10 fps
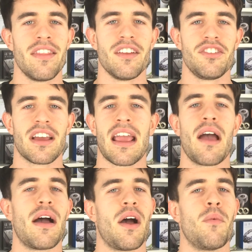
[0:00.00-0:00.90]
then check
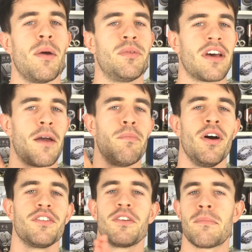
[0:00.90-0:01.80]
out our website
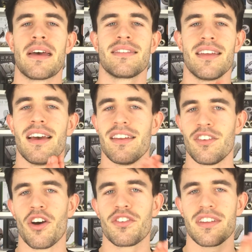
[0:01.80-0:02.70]

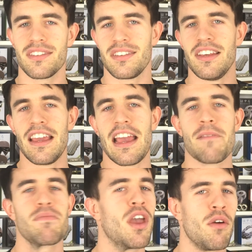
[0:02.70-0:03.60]
puzzlemaster.ca
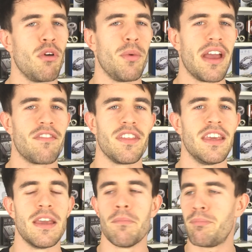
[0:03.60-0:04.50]
where we have
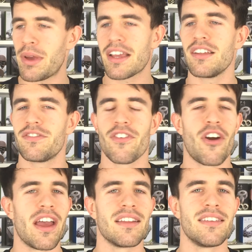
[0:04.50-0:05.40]
the biggest
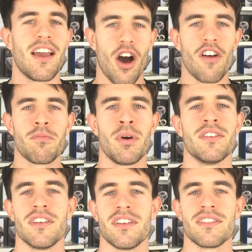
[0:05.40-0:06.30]
variety of
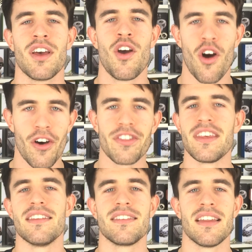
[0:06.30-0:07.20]
puzzles on
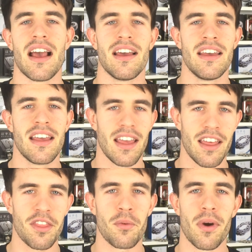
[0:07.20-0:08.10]
the internet
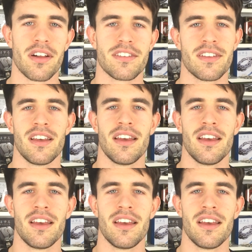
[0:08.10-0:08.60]
in the world.